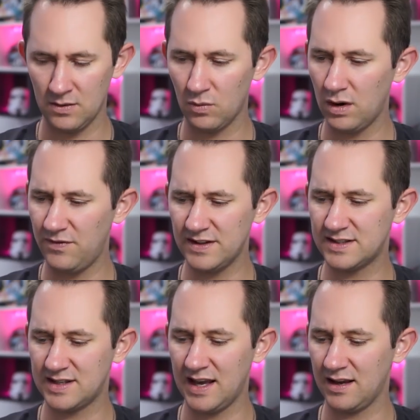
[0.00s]
What if it's
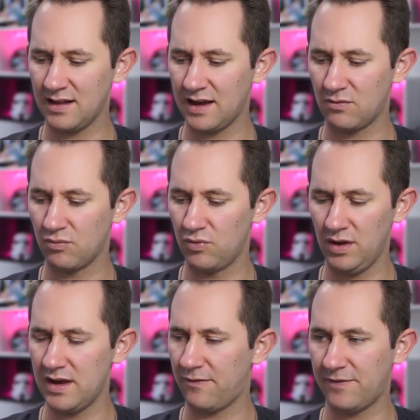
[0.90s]
saying like
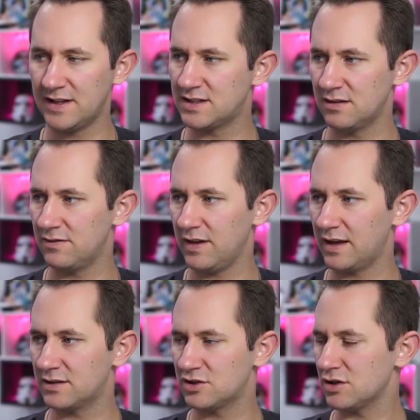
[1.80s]
really offensive like
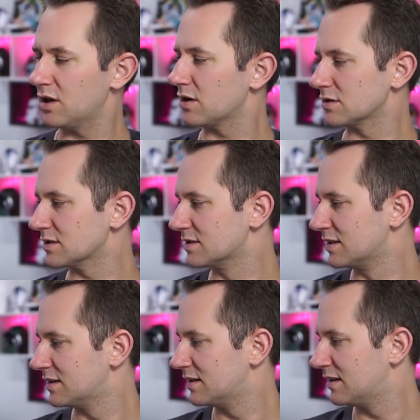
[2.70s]
slurs?
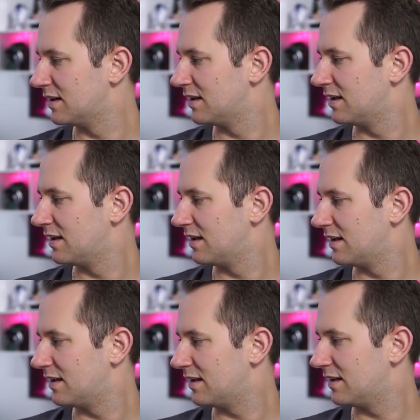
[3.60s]
In Japanese
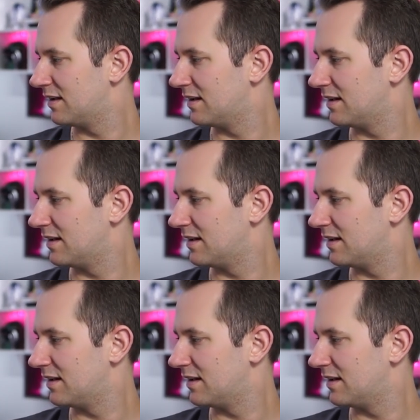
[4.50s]
that we just don't